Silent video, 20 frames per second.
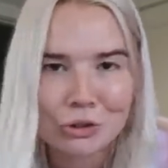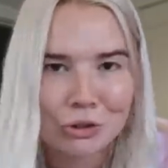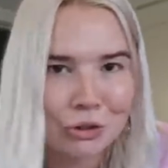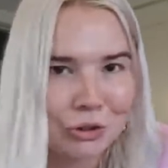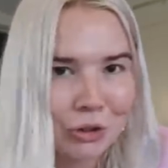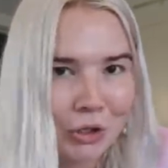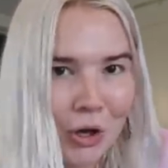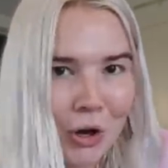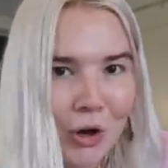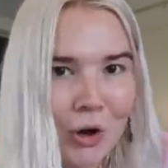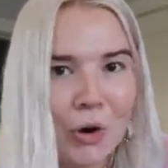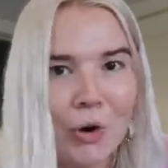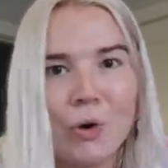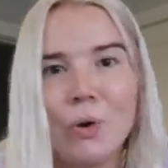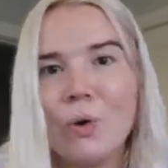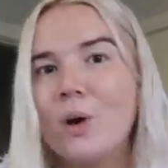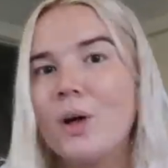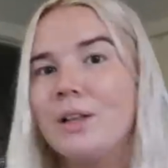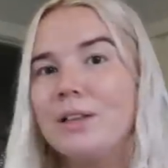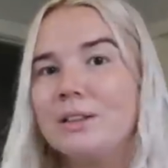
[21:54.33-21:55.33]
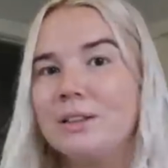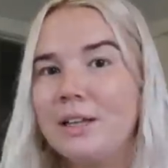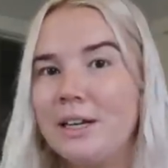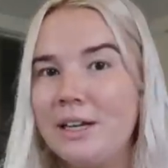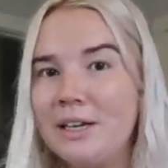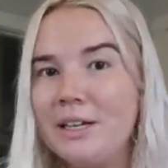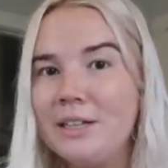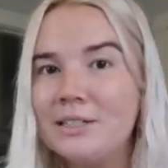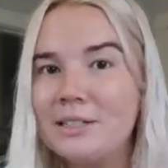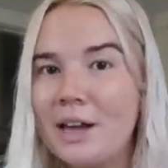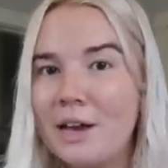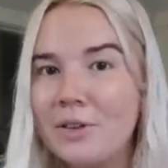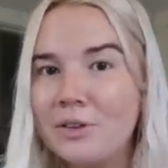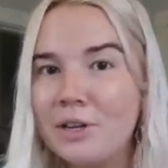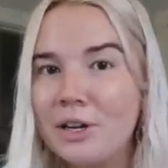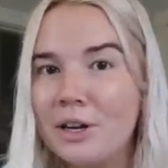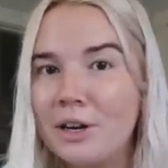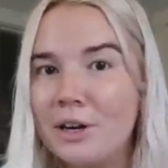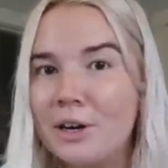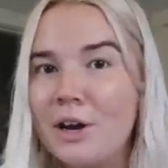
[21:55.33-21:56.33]
So ladies out
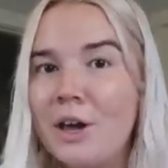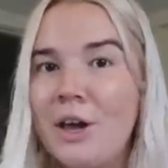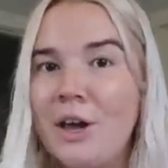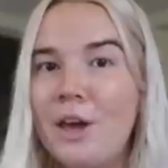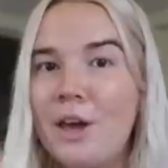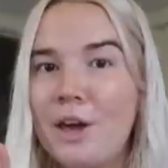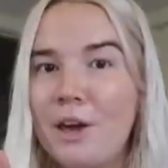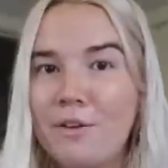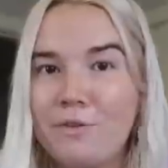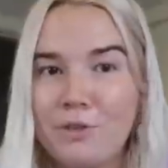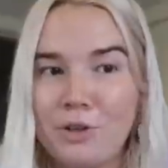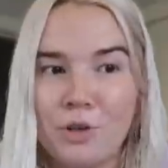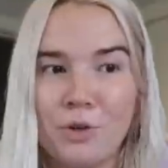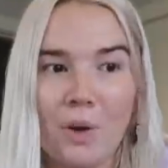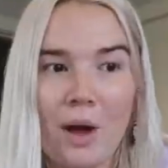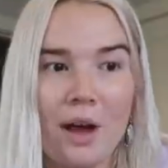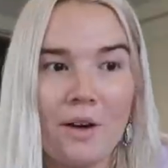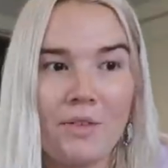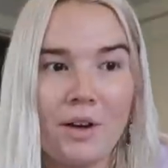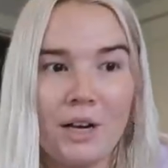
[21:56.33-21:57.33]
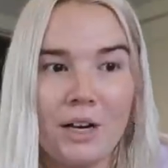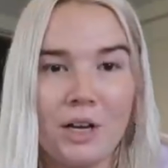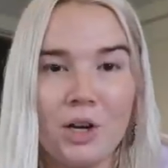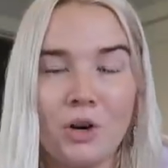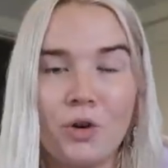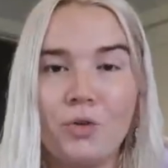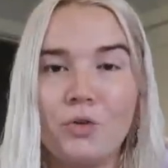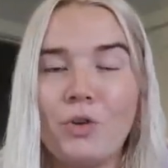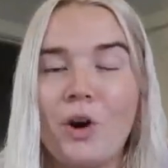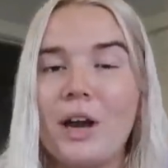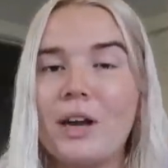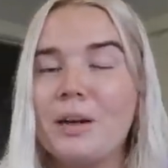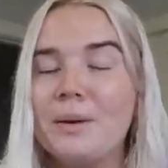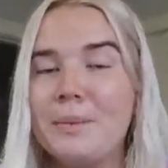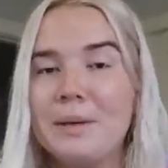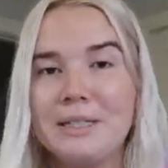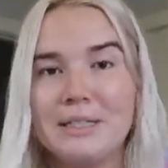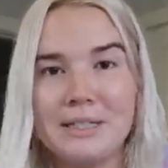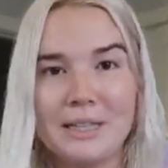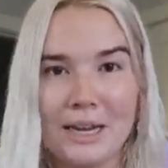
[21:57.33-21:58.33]
there, if you have any
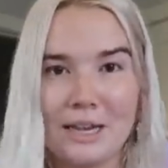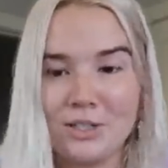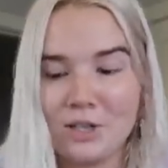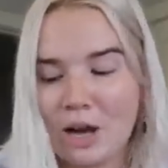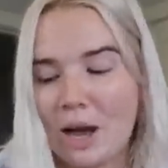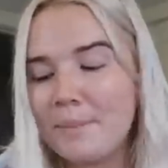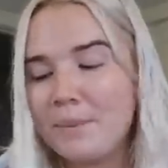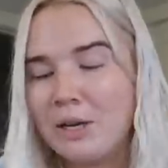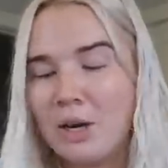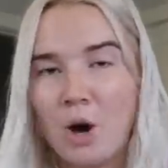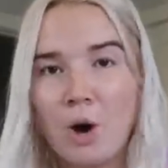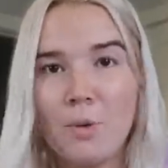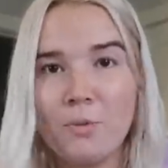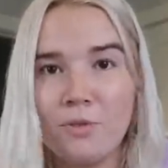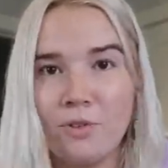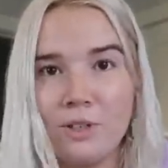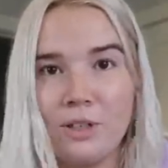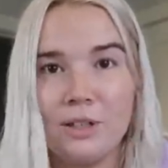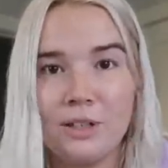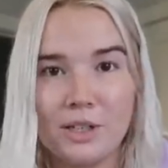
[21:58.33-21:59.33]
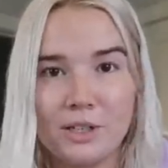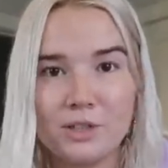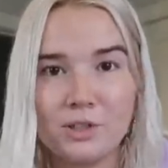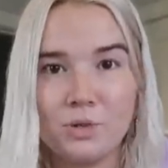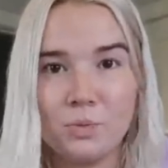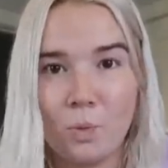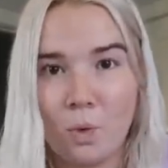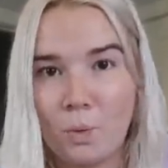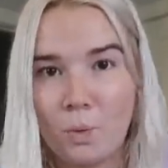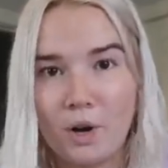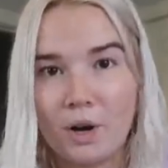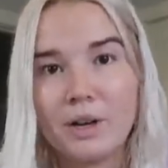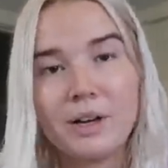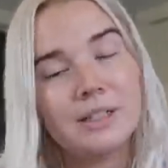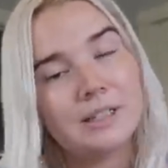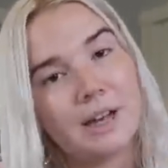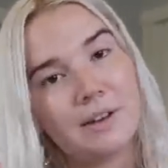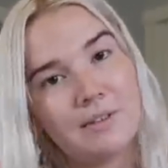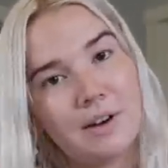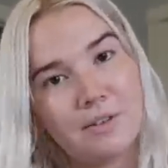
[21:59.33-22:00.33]
recommendation, I mean hopefully this will work
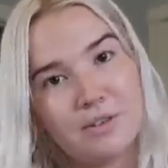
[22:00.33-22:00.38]
because I've